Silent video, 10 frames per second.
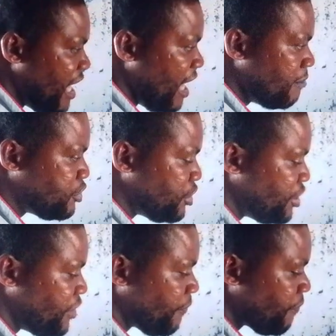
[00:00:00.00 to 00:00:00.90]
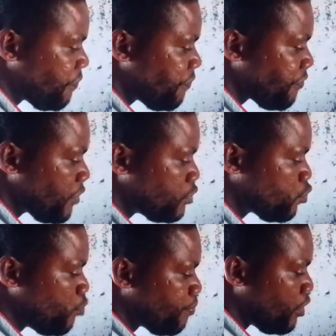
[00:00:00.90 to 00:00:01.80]

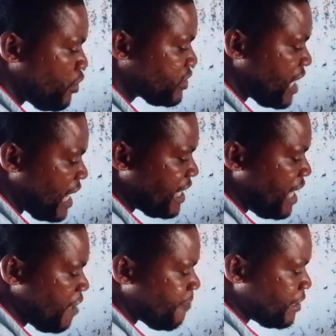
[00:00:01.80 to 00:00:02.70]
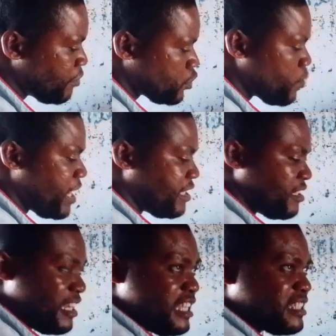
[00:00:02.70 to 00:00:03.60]
Mg2 plus and F minus 1
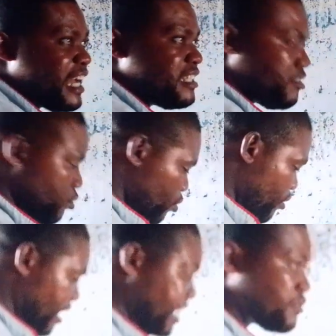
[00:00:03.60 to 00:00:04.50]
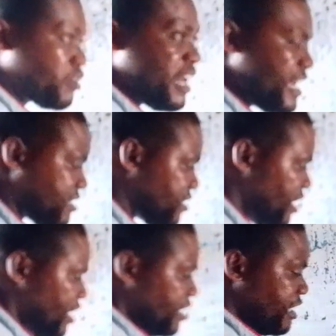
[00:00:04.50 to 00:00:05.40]
inside to electrolyze,
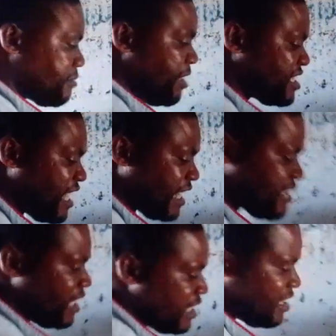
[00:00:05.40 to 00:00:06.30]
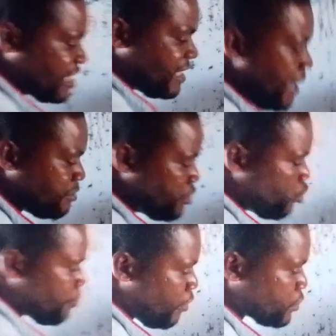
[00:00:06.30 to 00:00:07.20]
it means that this
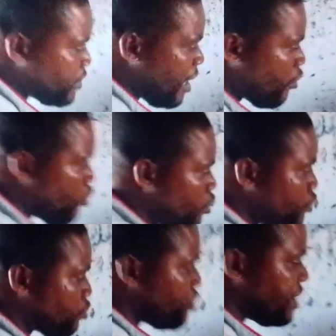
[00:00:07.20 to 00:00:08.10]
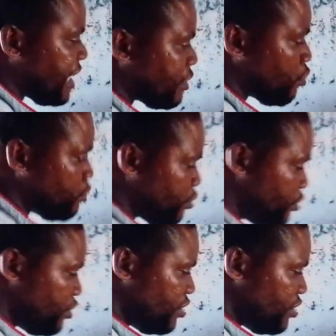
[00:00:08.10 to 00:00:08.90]
Mg2 plus will now go to the cathode.